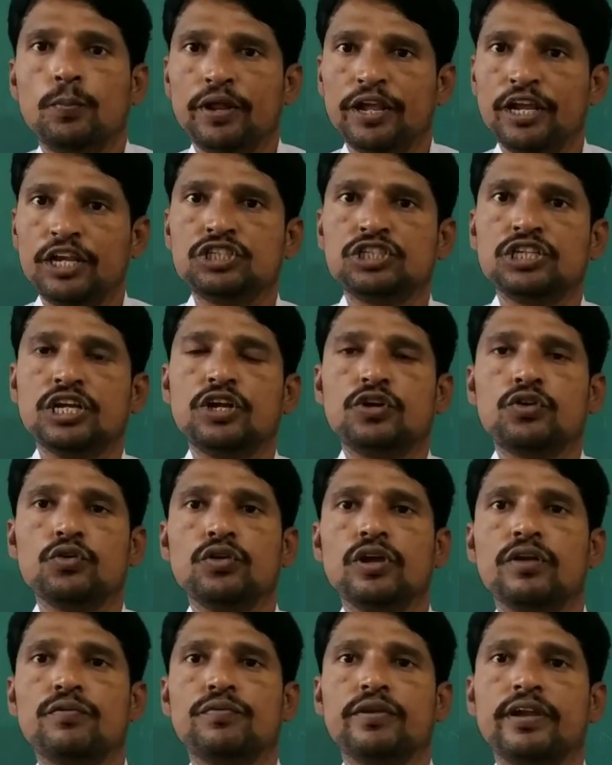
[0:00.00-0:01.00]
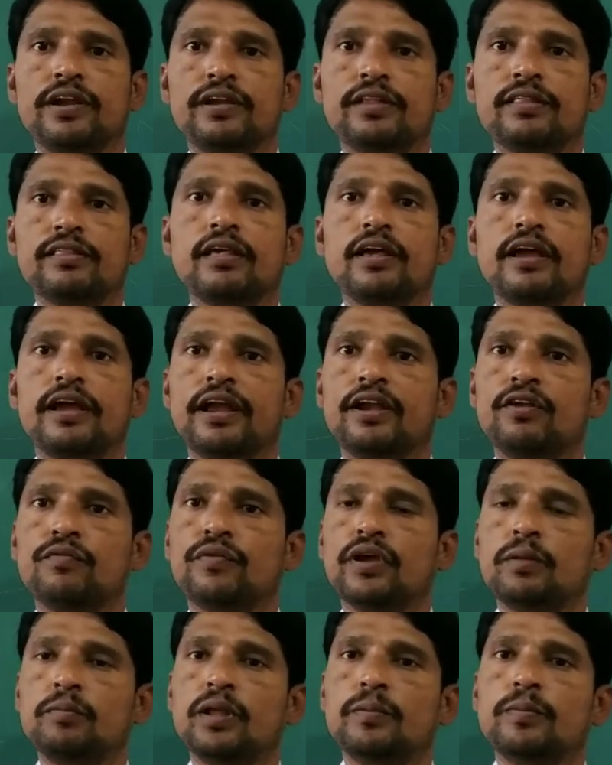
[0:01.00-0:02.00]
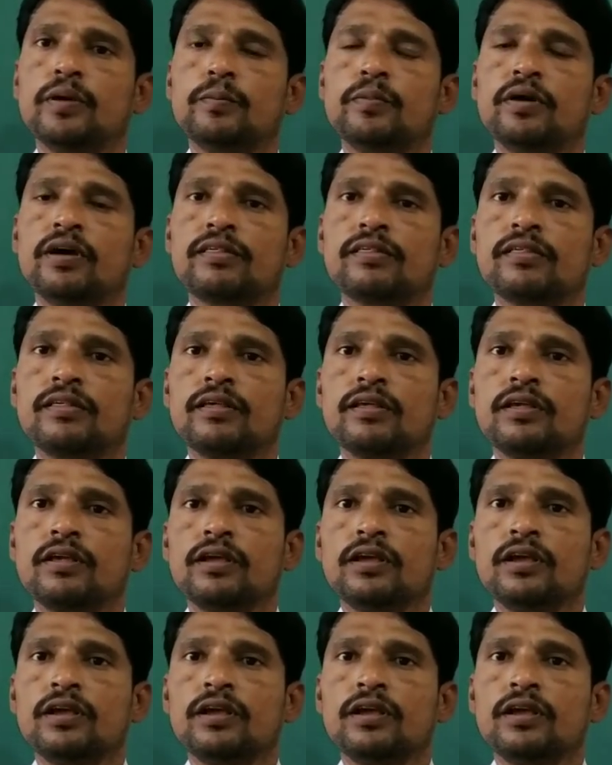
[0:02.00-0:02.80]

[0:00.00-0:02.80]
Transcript: Please share to your friends and family members.